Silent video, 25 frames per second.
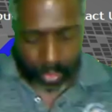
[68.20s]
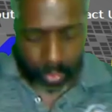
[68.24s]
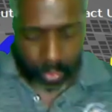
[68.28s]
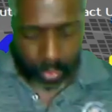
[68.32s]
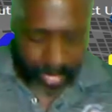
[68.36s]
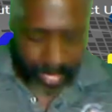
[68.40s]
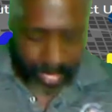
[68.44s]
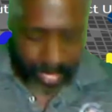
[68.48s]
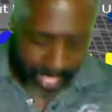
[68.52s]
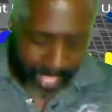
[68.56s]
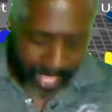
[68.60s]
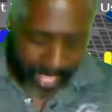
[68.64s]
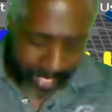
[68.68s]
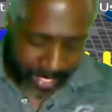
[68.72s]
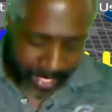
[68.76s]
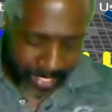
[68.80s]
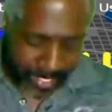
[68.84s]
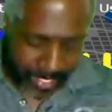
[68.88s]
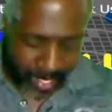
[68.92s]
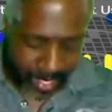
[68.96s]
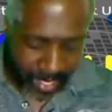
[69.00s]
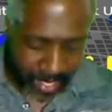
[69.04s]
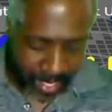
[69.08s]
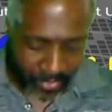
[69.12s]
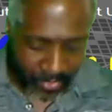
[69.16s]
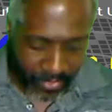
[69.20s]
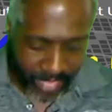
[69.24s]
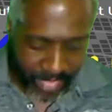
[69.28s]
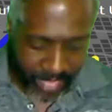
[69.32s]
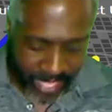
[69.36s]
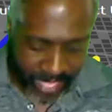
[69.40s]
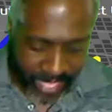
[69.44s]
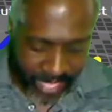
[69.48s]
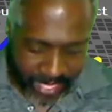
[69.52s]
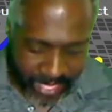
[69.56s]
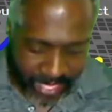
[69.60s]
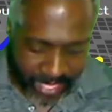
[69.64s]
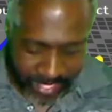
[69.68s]
Quick itself
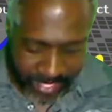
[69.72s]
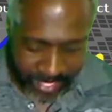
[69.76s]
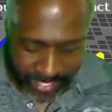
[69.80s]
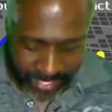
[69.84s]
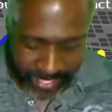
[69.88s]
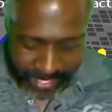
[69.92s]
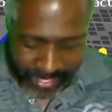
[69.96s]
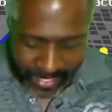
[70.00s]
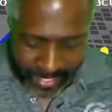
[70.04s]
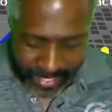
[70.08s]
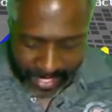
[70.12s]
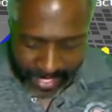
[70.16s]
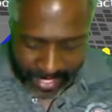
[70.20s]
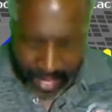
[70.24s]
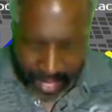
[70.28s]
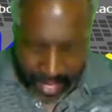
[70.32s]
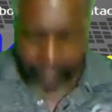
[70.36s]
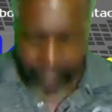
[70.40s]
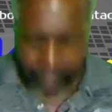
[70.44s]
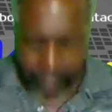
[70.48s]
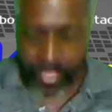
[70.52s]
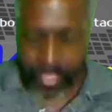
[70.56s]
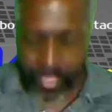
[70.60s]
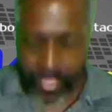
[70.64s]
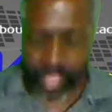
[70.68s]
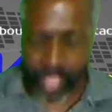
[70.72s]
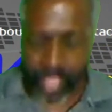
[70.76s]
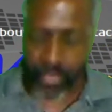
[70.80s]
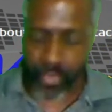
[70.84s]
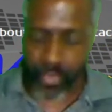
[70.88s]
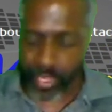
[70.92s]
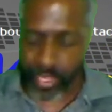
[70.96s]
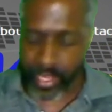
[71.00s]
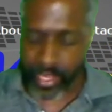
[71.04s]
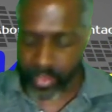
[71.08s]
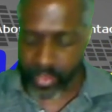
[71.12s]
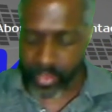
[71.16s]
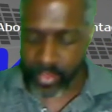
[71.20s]
is a
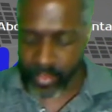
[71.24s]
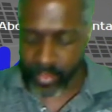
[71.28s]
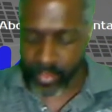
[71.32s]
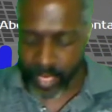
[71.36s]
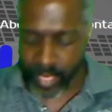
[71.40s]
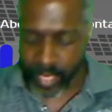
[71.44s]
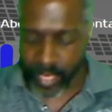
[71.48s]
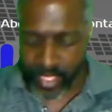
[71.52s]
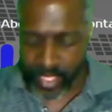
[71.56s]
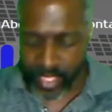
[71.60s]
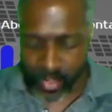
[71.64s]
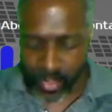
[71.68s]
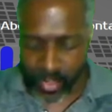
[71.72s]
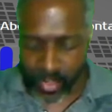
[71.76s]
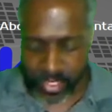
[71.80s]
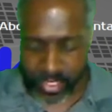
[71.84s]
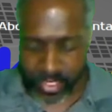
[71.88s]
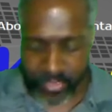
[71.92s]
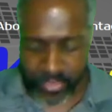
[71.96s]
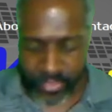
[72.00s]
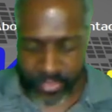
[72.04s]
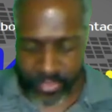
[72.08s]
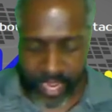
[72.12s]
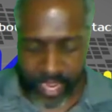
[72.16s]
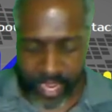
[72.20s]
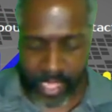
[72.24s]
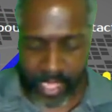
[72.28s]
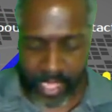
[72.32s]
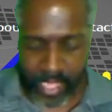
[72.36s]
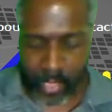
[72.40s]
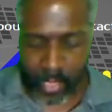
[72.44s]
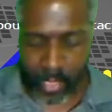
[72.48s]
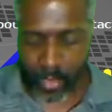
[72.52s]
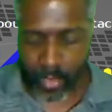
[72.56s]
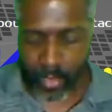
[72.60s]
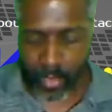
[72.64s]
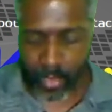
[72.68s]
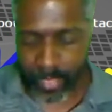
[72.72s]
directory resource to find
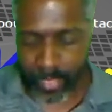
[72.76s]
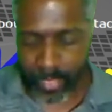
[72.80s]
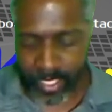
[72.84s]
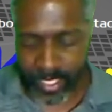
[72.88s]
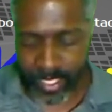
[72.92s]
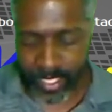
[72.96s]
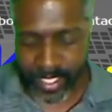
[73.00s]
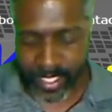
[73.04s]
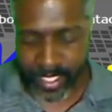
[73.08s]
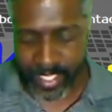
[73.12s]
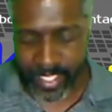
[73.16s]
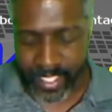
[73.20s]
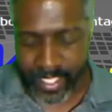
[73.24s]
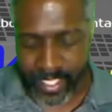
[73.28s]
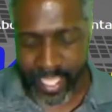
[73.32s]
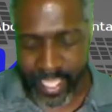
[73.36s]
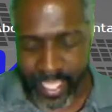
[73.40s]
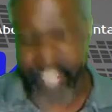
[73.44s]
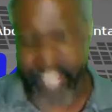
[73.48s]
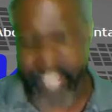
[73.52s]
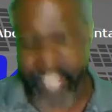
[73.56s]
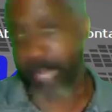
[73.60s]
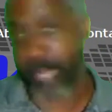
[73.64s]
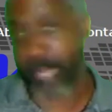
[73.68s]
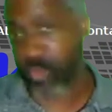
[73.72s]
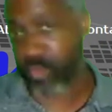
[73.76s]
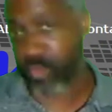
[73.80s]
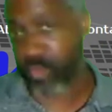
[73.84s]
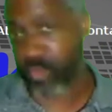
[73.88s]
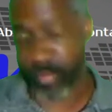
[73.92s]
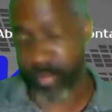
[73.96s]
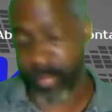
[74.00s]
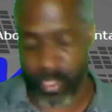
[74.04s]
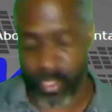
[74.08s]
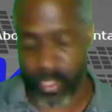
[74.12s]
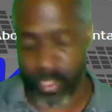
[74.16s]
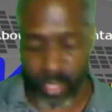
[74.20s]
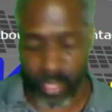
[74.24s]
local businesses that accept
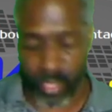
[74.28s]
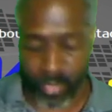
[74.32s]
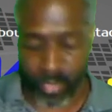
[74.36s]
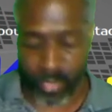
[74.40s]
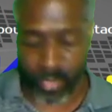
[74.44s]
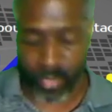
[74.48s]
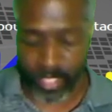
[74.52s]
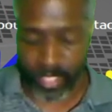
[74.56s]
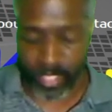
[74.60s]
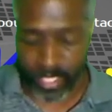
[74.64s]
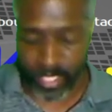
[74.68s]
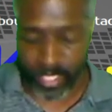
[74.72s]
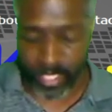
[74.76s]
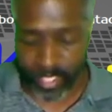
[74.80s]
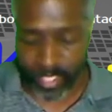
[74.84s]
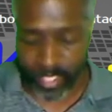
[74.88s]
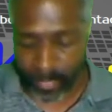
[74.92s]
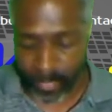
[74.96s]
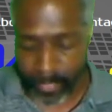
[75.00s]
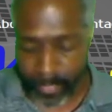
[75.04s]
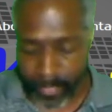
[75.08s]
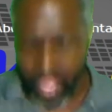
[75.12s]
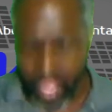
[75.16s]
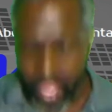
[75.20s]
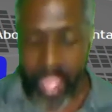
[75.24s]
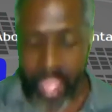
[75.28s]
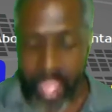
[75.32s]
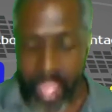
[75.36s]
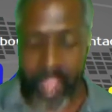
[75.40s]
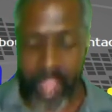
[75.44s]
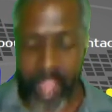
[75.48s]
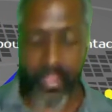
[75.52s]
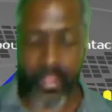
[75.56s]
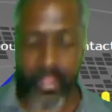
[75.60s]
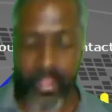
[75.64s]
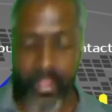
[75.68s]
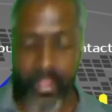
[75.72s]
cryptocurrency. If you